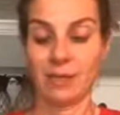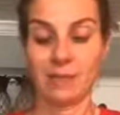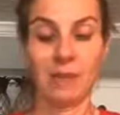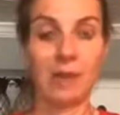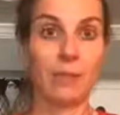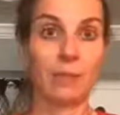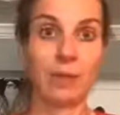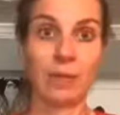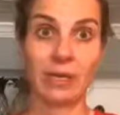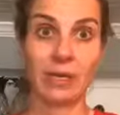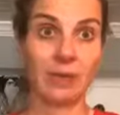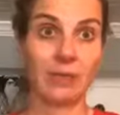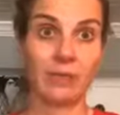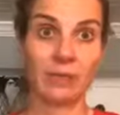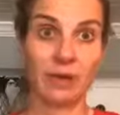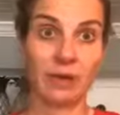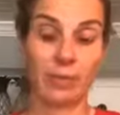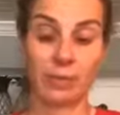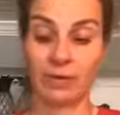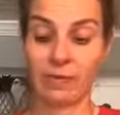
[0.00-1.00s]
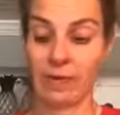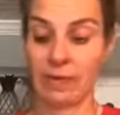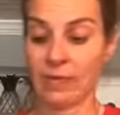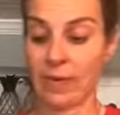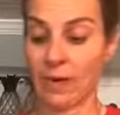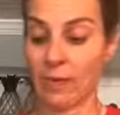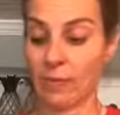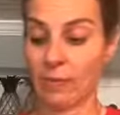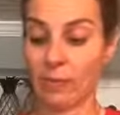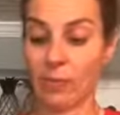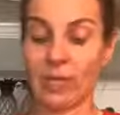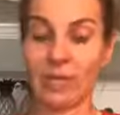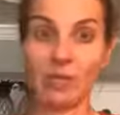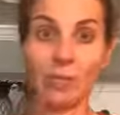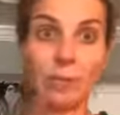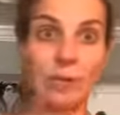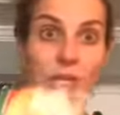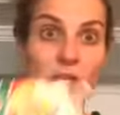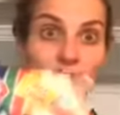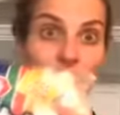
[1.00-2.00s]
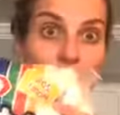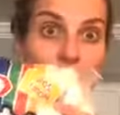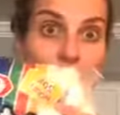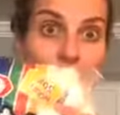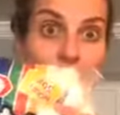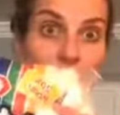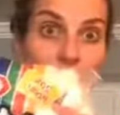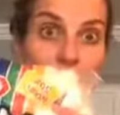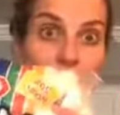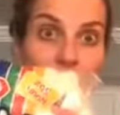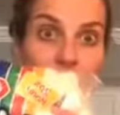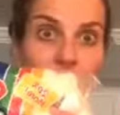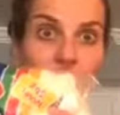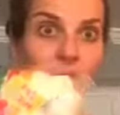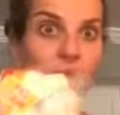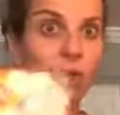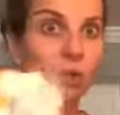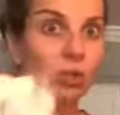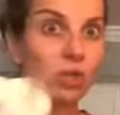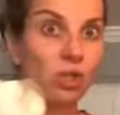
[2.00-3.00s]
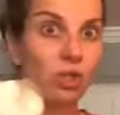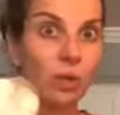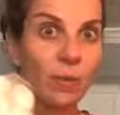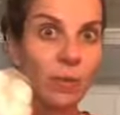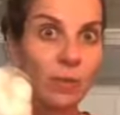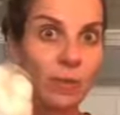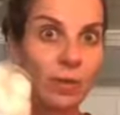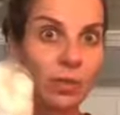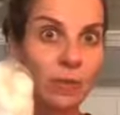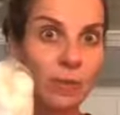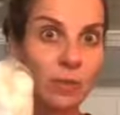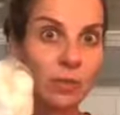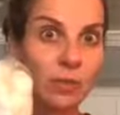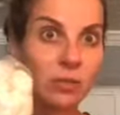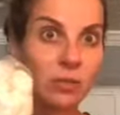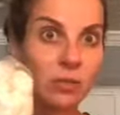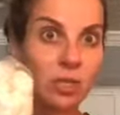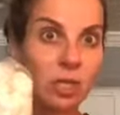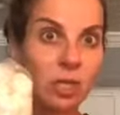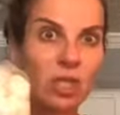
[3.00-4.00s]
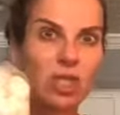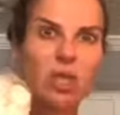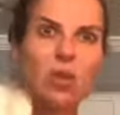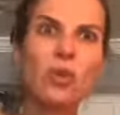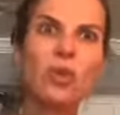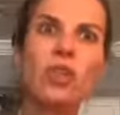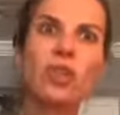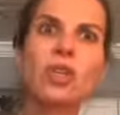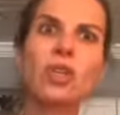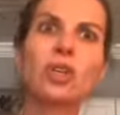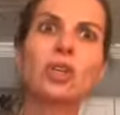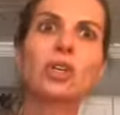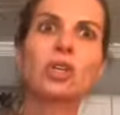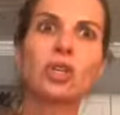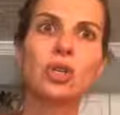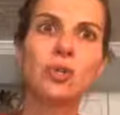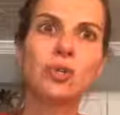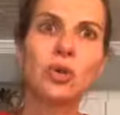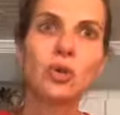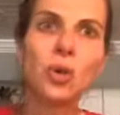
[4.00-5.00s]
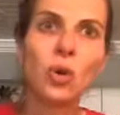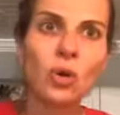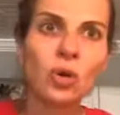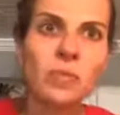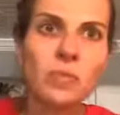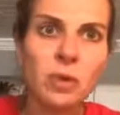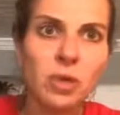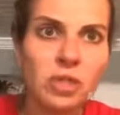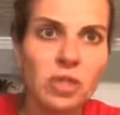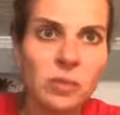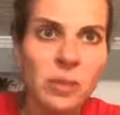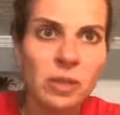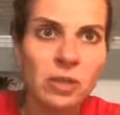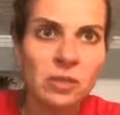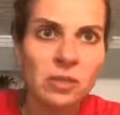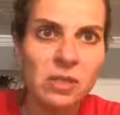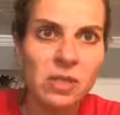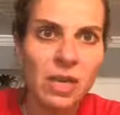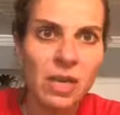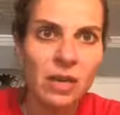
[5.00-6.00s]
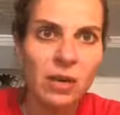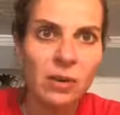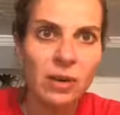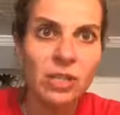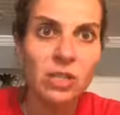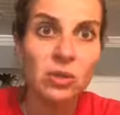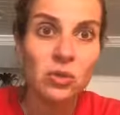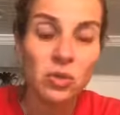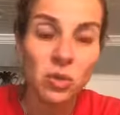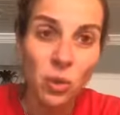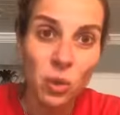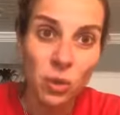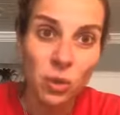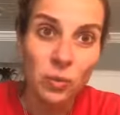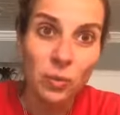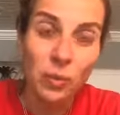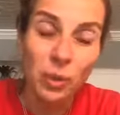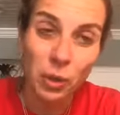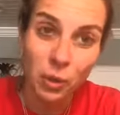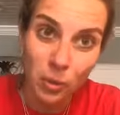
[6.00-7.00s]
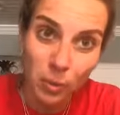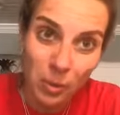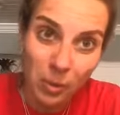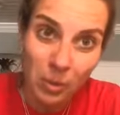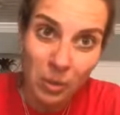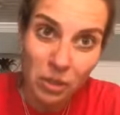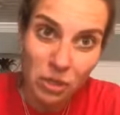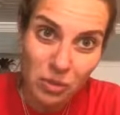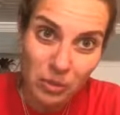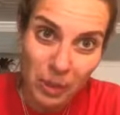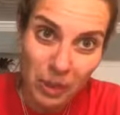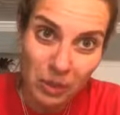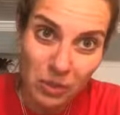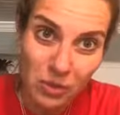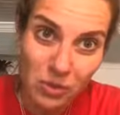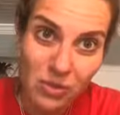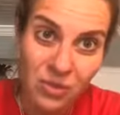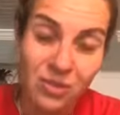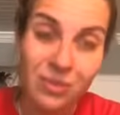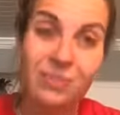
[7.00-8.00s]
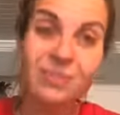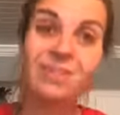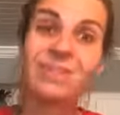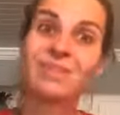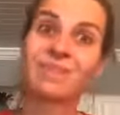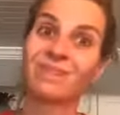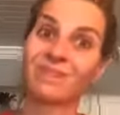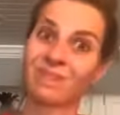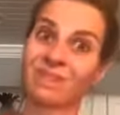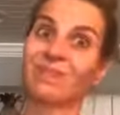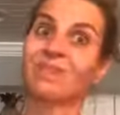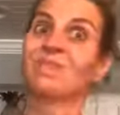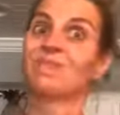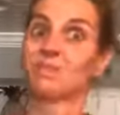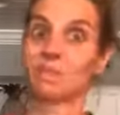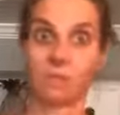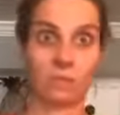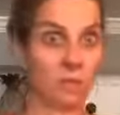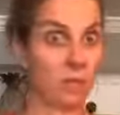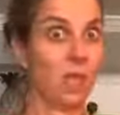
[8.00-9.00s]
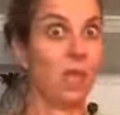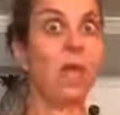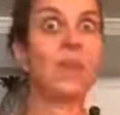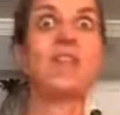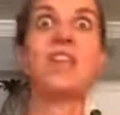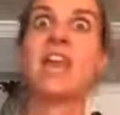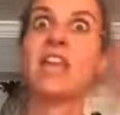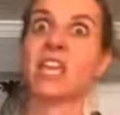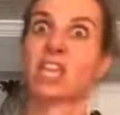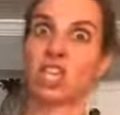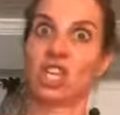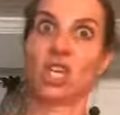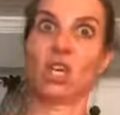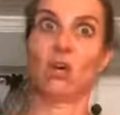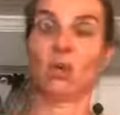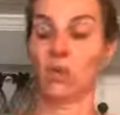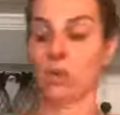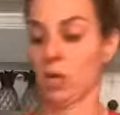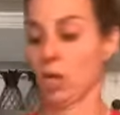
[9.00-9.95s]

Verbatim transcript: not breaking out a fire pit right now. When we get the big jumbo marshmallows, do you use jumbo marshmallows? Do you know that there are unicorn marshmallows now and unicorn poop marshmallows? That's gross. Thank you.